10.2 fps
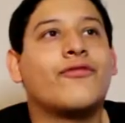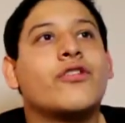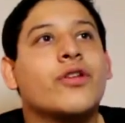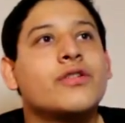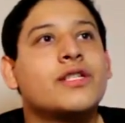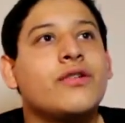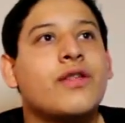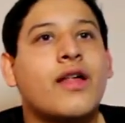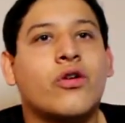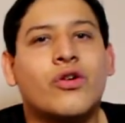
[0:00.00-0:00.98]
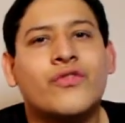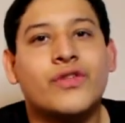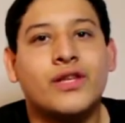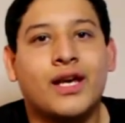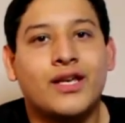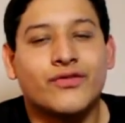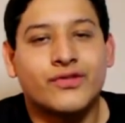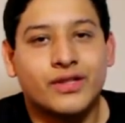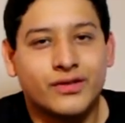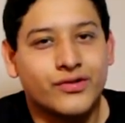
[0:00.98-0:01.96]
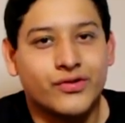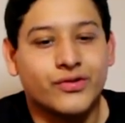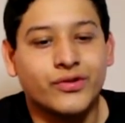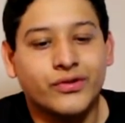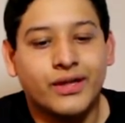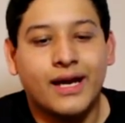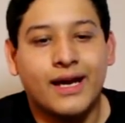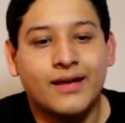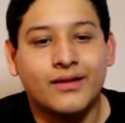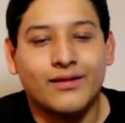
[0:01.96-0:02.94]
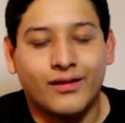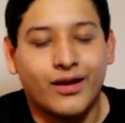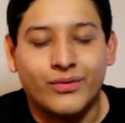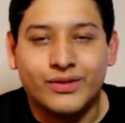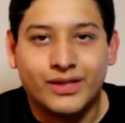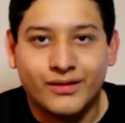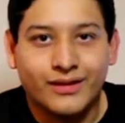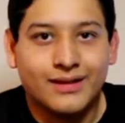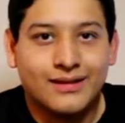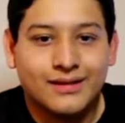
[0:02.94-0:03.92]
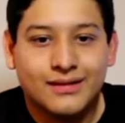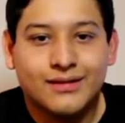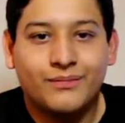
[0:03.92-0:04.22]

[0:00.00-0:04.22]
for those of you that are over the age of six years old and thought it was serious,